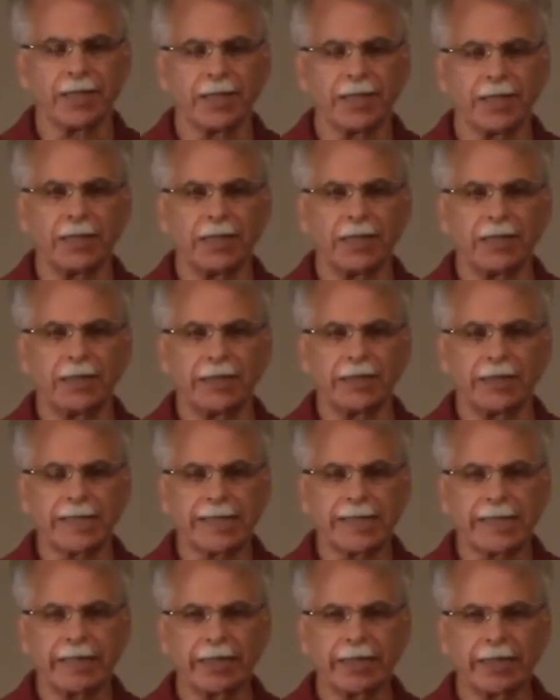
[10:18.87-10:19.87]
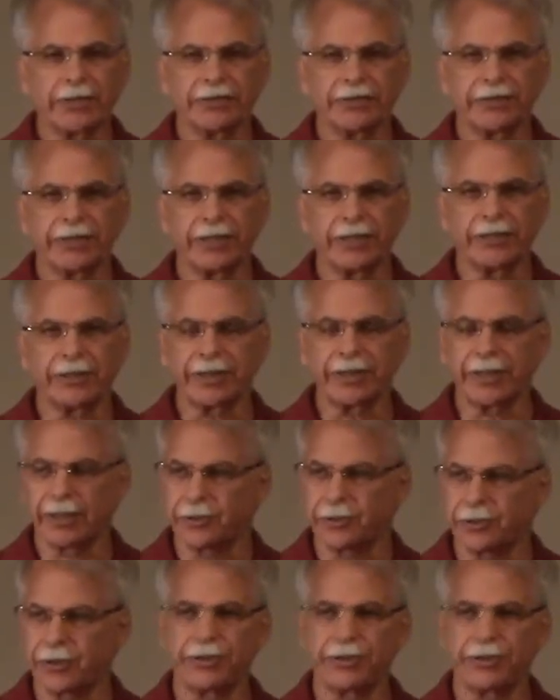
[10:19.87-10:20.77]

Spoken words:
and I said that I had